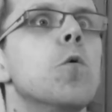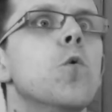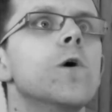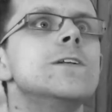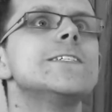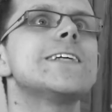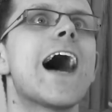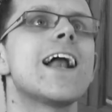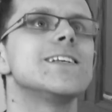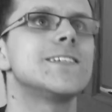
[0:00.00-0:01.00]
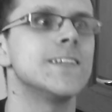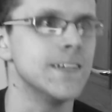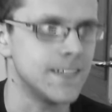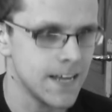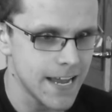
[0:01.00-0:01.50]
once
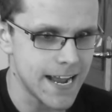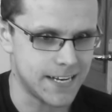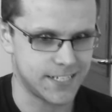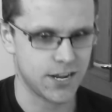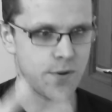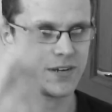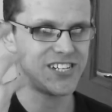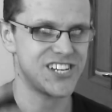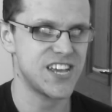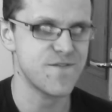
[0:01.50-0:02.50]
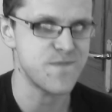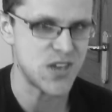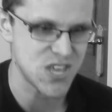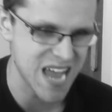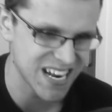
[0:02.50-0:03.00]
answered, it's going to give
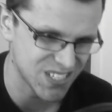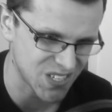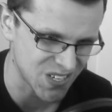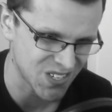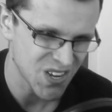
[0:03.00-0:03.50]
me the answers